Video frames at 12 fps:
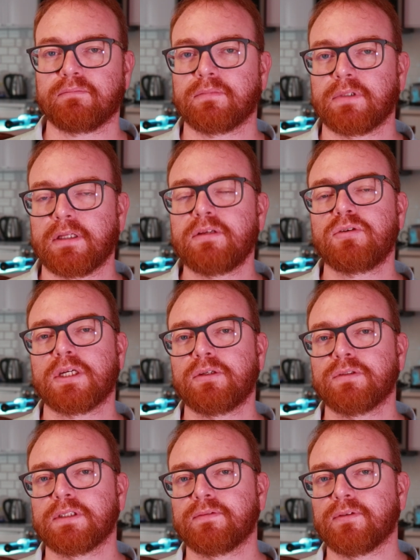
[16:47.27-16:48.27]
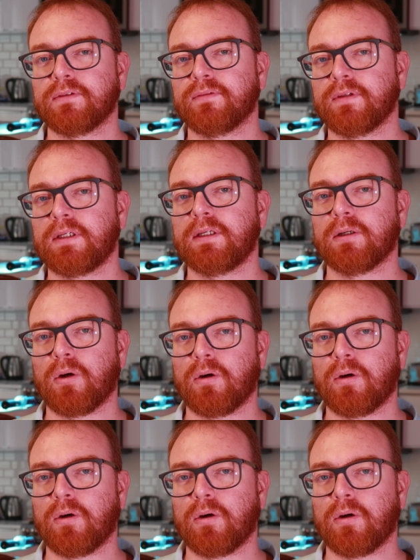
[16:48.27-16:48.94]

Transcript: And then you can use it for free